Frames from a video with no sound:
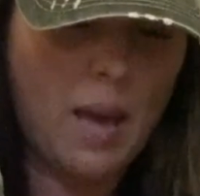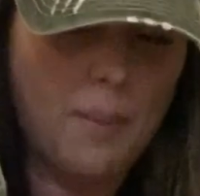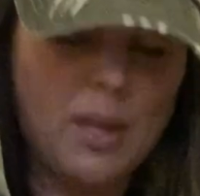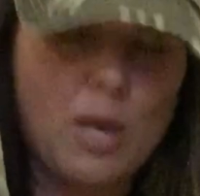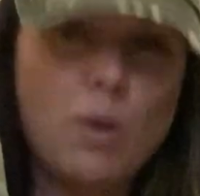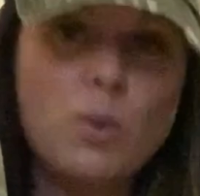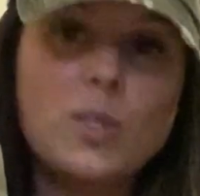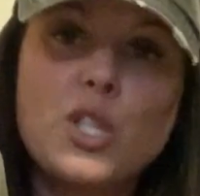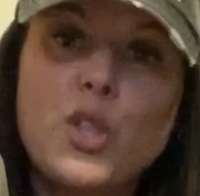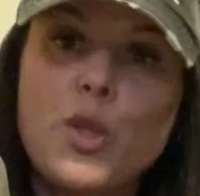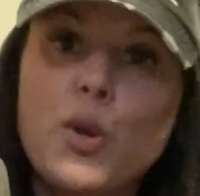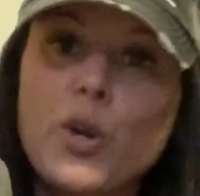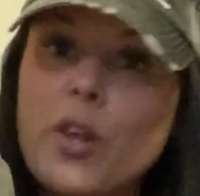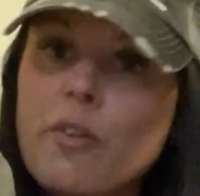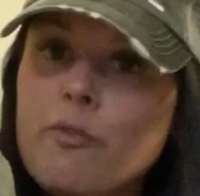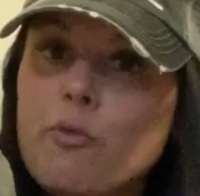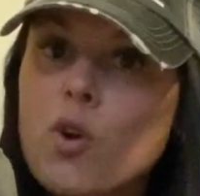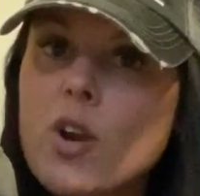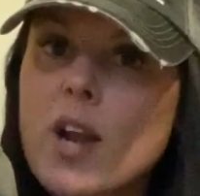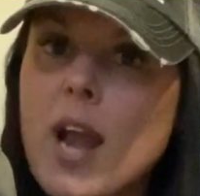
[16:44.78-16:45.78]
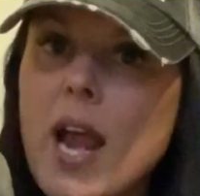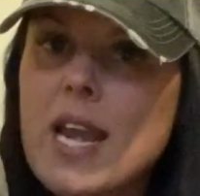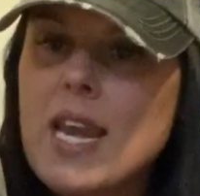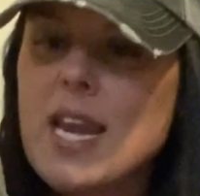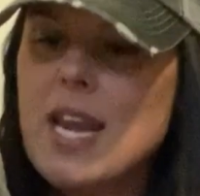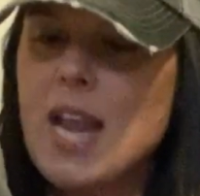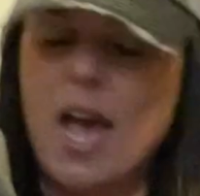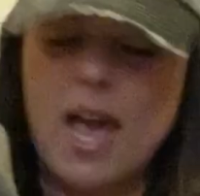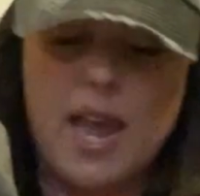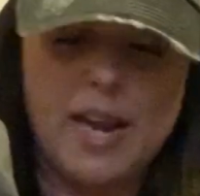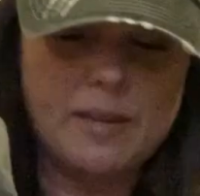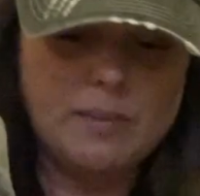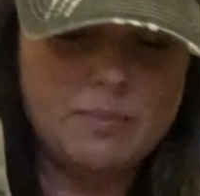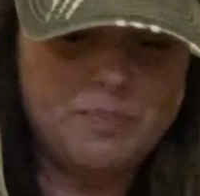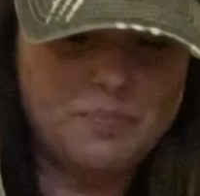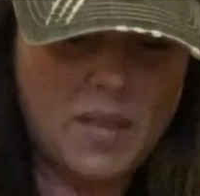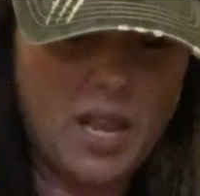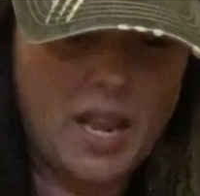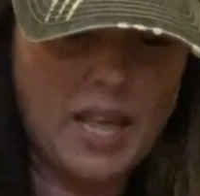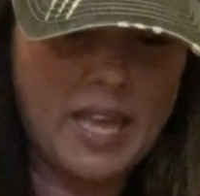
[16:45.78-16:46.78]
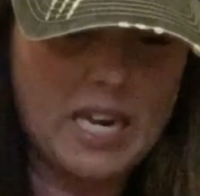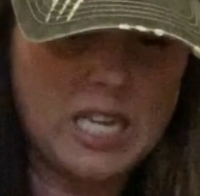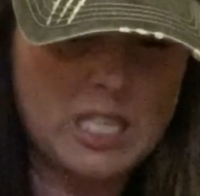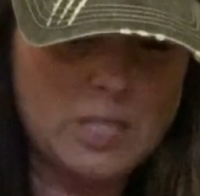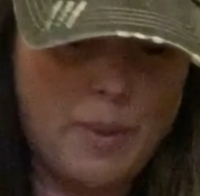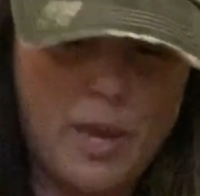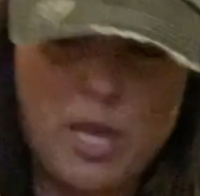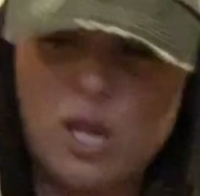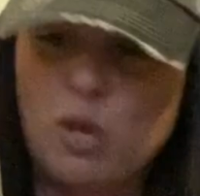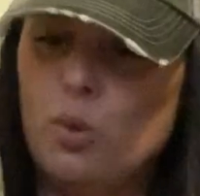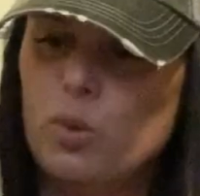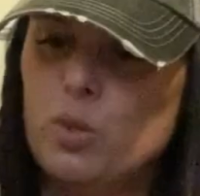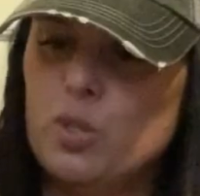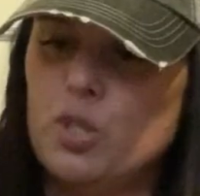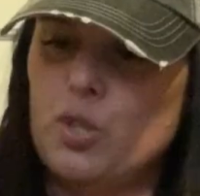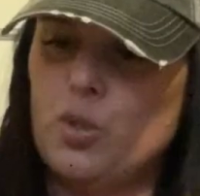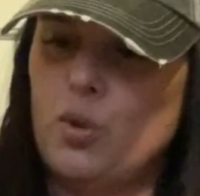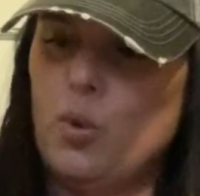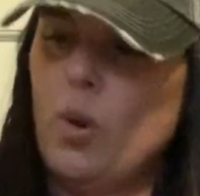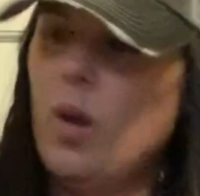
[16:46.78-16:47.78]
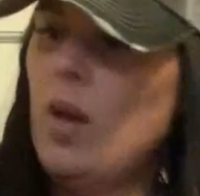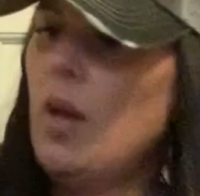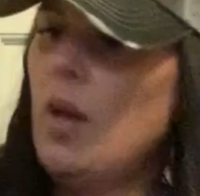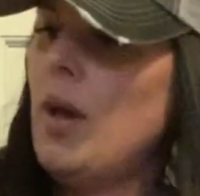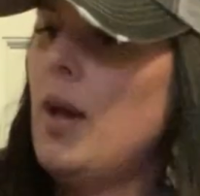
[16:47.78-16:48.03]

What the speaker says: It was $34.99, and again, it's by Uousu.